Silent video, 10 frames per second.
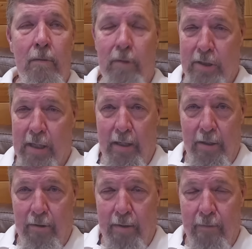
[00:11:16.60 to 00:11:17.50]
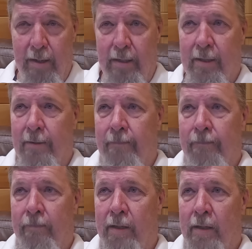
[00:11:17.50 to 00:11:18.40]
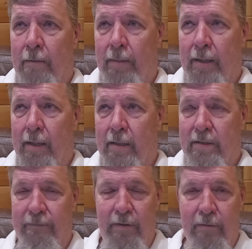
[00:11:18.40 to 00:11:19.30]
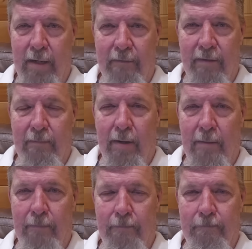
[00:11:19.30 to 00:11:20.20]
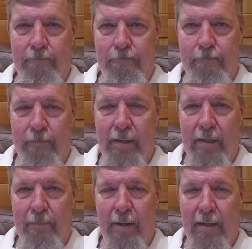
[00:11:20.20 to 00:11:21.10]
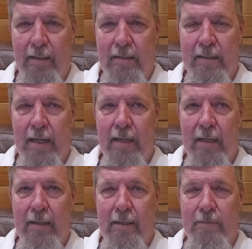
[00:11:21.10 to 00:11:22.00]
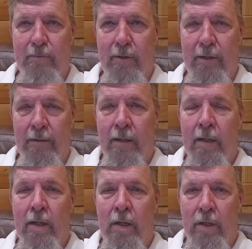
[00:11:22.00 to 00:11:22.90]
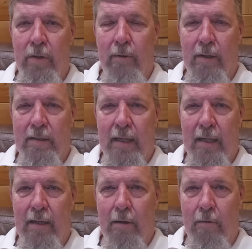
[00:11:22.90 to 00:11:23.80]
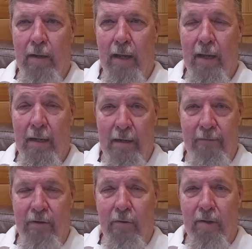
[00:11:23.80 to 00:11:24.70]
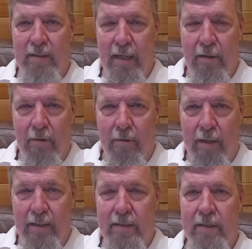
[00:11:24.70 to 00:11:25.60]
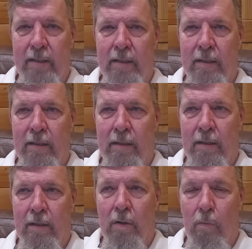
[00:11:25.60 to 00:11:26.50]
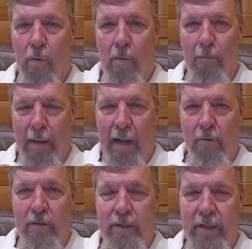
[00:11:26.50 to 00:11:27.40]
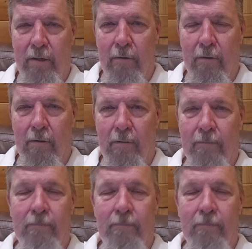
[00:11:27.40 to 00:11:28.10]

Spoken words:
which I agree with, because if you give them a independent state at this point, you are saying, okay, if you're a terrorist, we'll bow to your